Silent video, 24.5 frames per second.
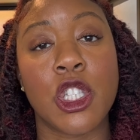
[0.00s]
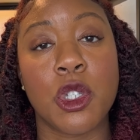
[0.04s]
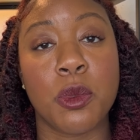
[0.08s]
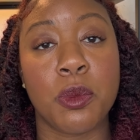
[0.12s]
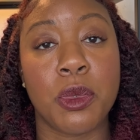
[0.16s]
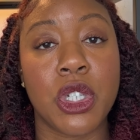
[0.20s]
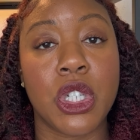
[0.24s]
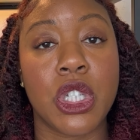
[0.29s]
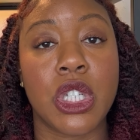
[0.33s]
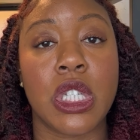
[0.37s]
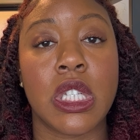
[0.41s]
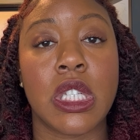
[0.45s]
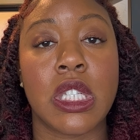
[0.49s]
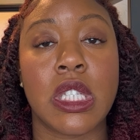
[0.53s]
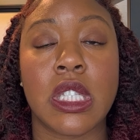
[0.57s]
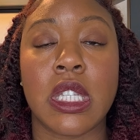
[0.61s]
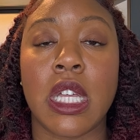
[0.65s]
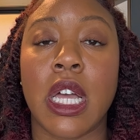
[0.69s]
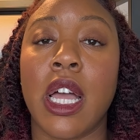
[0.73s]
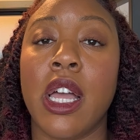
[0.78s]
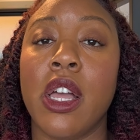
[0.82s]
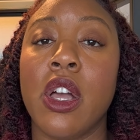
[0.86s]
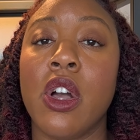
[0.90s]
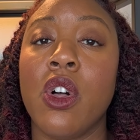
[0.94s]
so much the
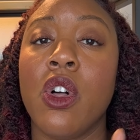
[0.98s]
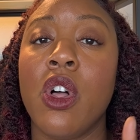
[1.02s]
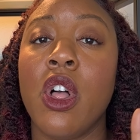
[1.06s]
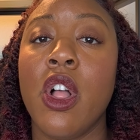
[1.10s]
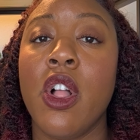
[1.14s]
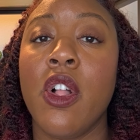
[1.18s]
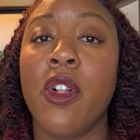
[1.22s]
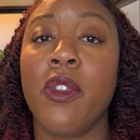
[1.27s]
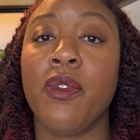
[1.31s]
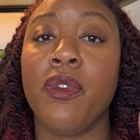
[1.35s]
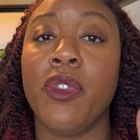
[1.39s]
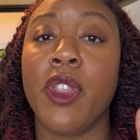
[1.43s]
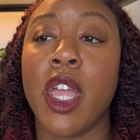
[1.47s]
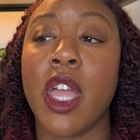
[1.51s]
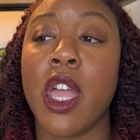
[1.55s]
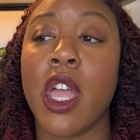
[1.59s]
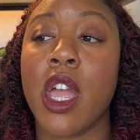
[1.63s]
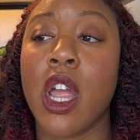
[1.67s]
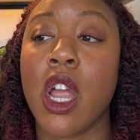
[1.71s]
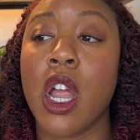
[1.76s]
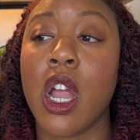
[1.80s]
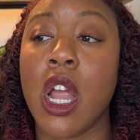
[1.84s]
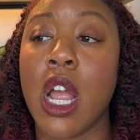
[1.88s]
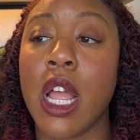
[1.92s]
style.
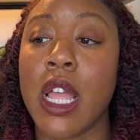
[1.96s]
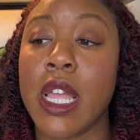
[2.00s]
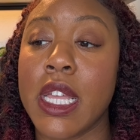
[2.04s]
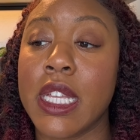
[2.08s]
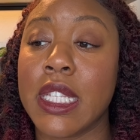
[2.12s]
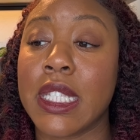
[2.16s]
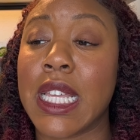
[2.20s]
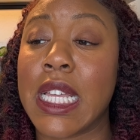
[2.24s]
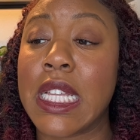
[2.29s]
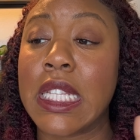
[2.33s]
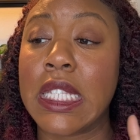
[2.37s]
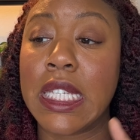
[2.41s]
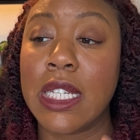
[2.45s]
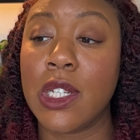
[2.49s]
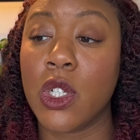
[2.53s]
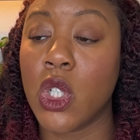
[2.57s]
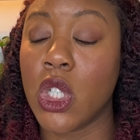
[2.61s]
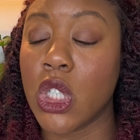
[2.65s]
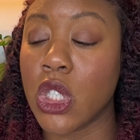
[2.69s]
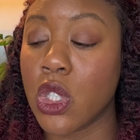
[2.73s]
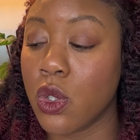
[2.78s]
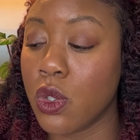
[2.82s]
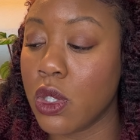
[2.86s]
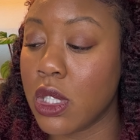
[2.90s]
They did
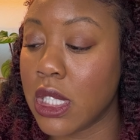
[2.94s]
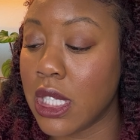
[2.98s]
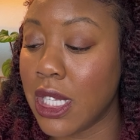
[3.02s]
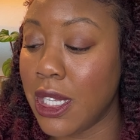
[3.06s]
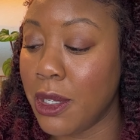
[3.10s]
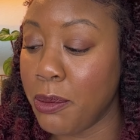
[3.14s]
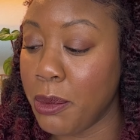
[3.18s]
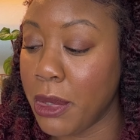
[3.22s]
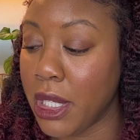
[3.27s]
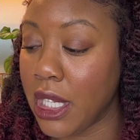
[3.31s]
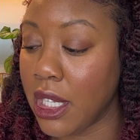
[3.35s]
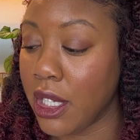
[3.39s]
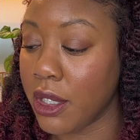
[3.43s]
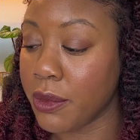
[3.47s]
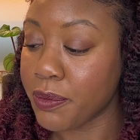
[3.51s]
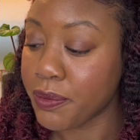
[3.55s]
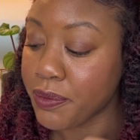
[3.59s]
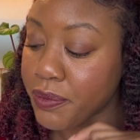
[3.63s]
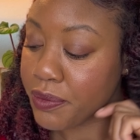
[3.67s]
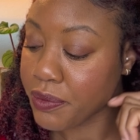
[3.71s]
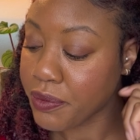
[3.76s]
also send me,